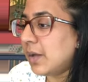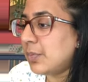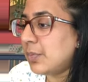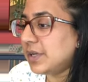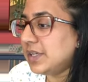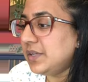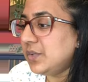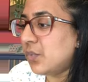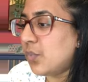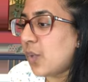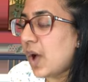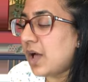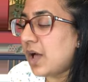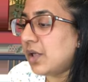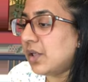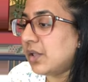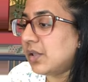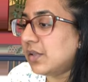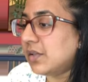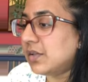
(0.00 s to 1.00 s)
a pretty
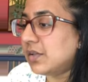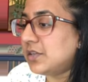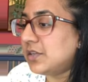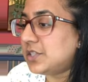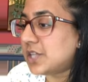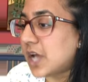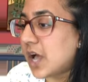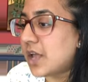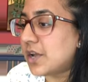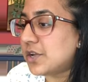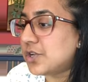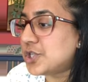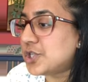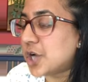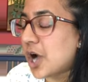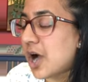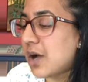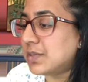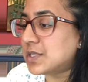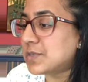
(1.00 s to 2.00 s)
well done
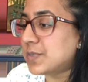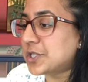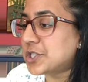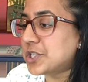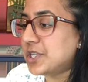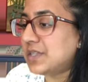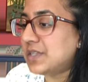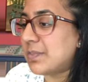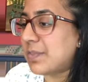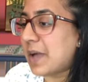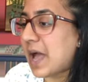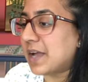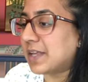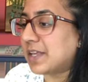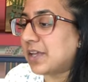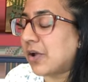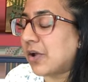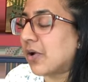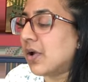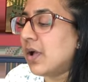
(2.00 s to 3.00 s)
job, especially the
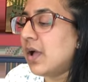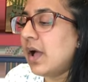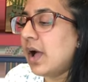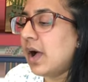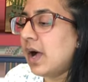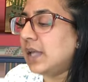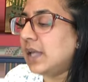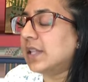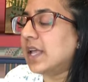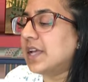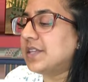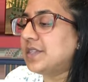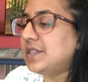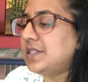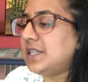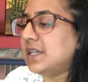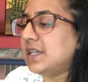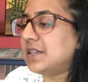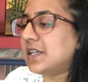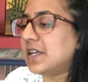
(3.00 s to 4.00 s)
back here. I like
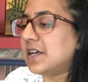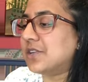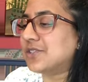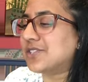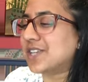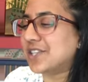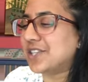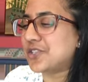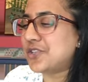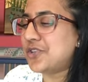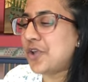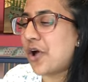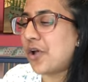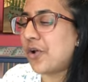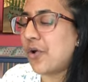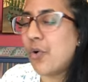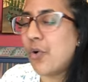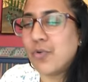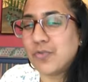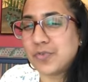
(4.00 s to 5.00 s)
the details. It's
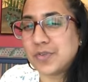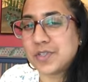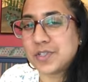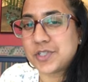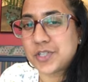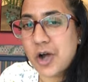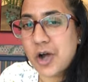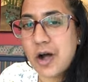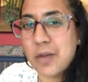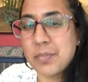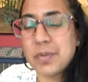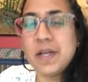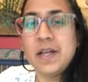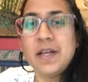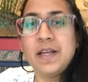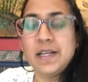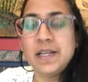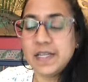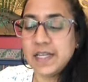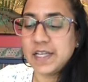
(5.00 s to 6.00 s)
not over the top.
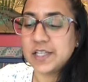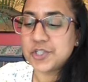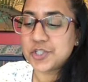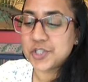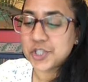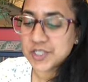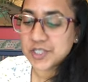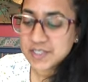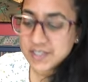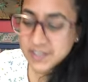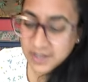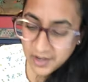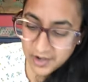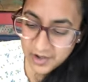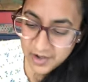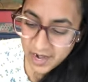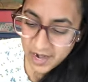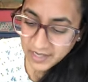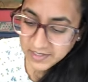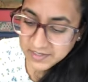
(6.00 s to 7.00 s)
It's just
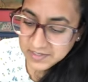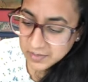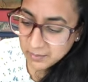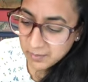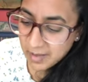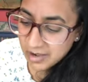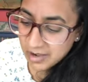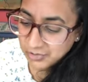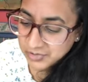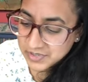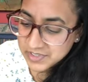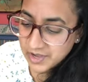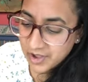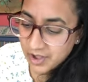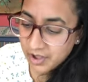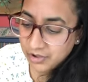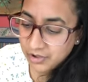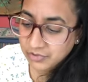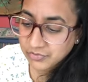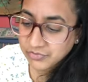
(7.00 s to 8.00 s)
a nice amount
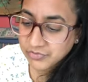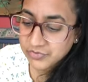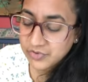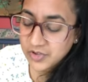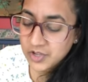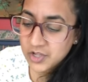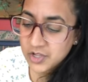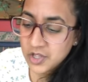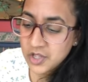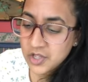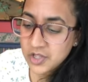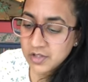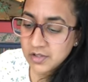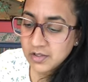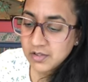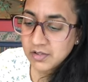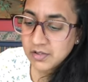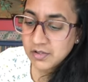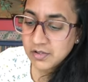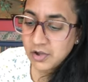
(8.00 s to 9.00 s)
of
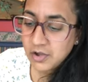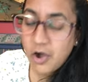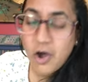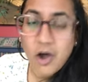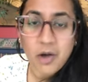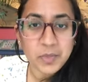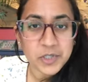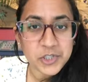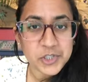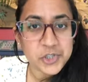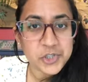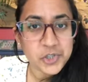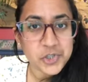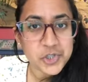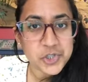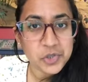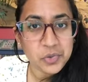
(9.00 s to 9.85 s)
homage to